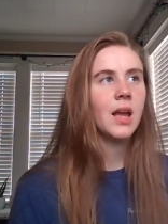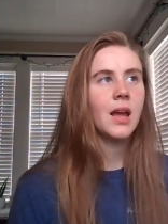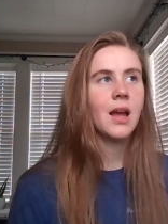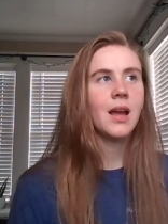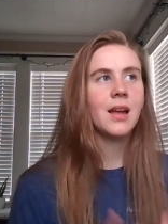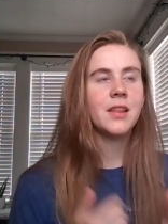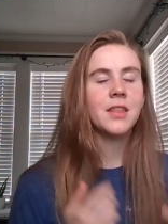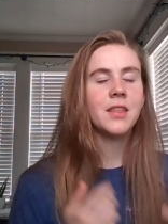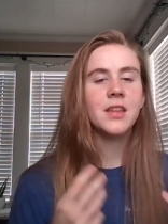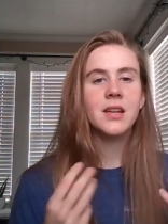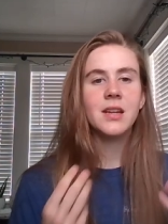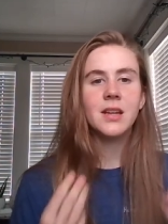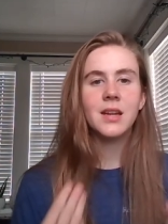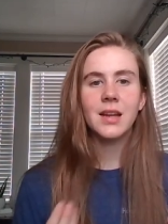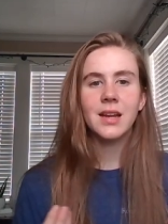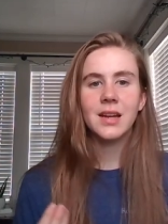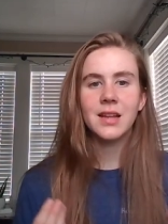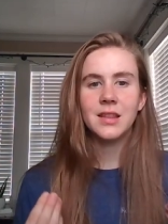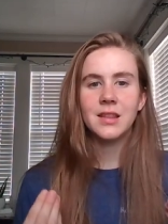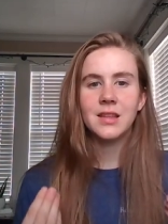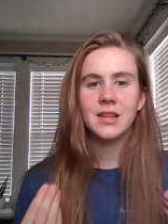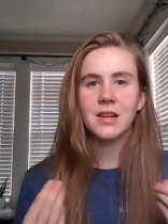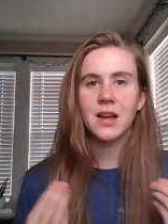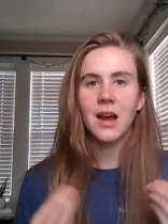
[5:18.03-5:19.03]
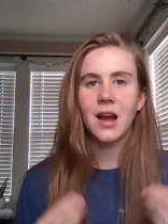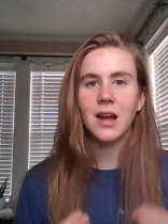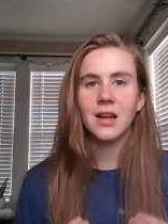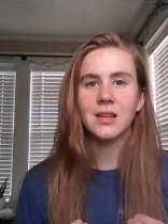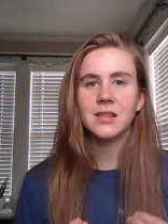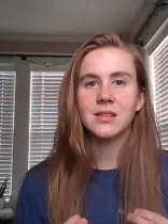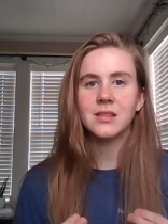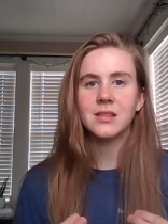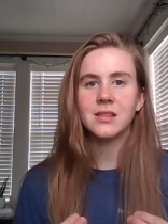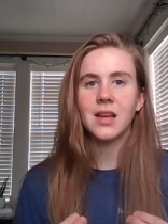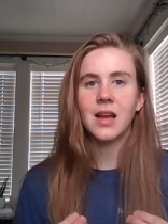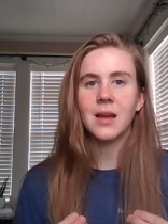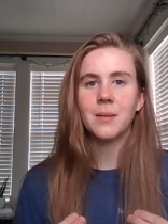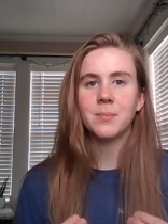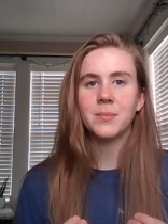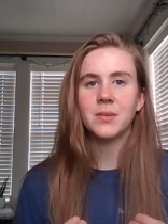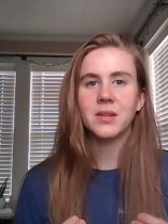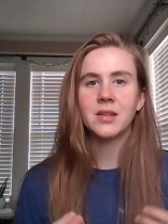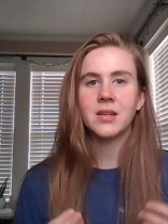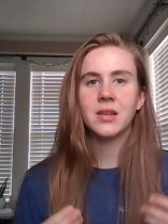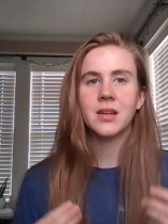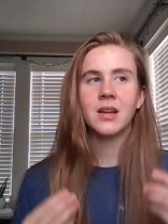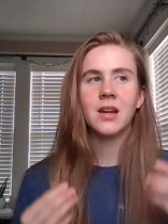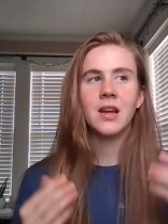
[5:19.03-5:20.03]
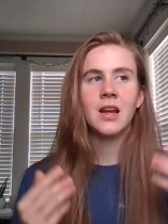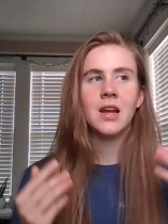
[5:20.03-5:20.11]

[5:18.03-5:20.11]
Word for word: I think in the concept